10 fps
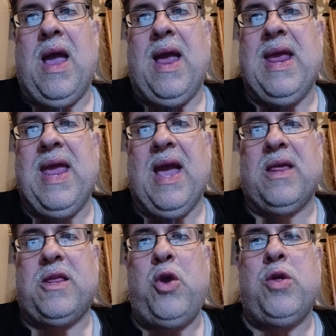He
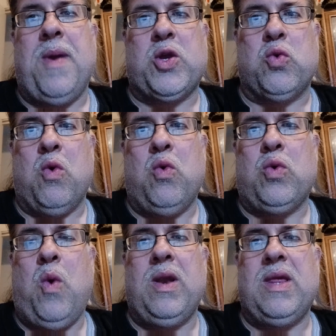has 2 special
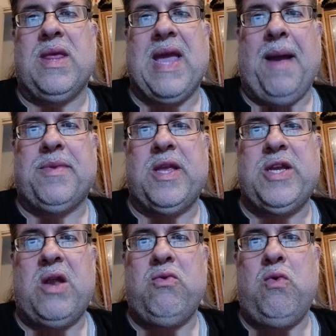rules. One is the Captain
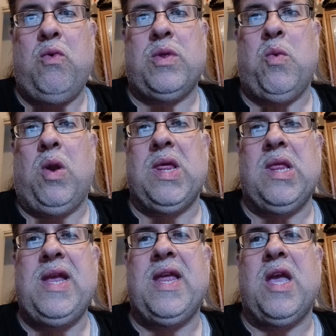General, so while he's
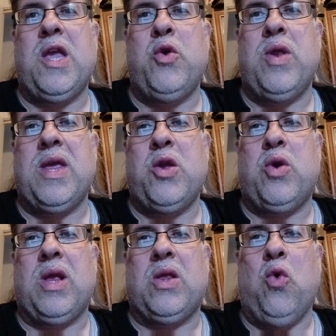leading a unit, you
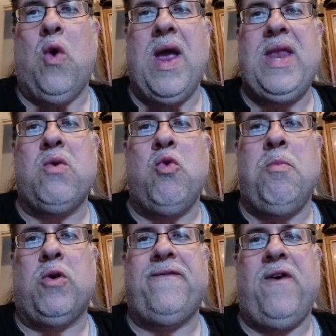can ignore any or all
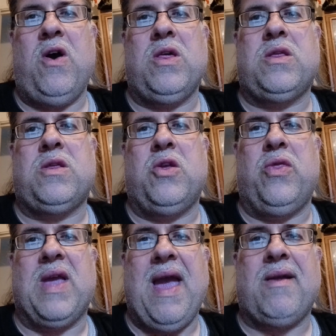modifiers to
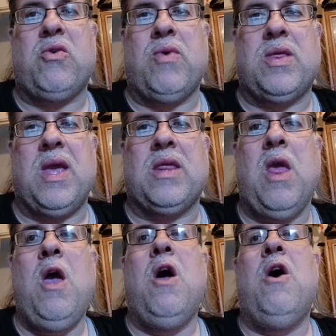the characteristics
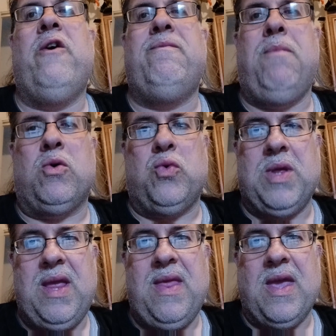of models
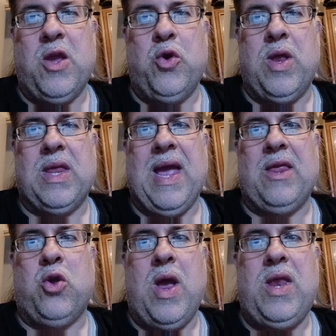in that unit
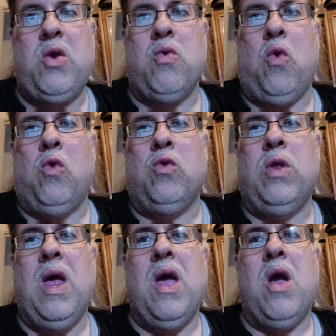and to any or
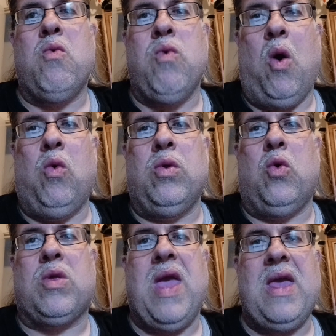all roll
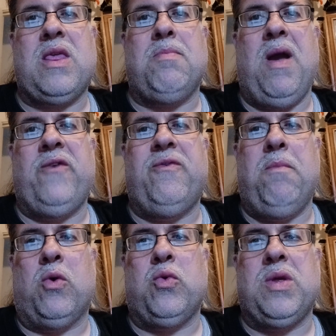or tests made for
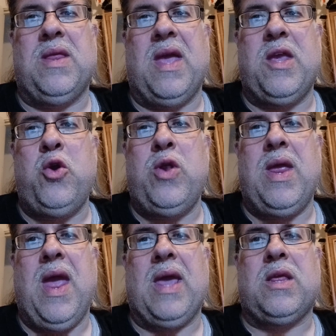models in that
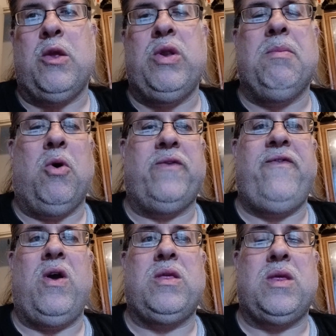unit, excluding
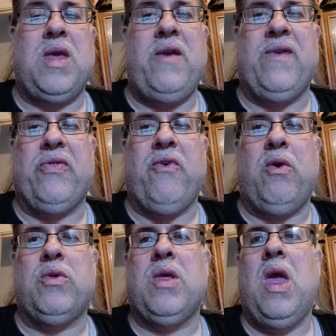modifiers to saving
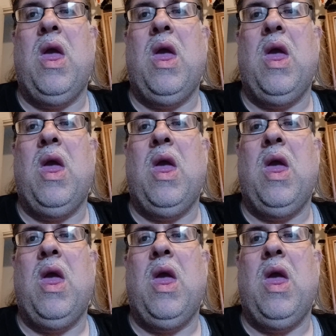throws.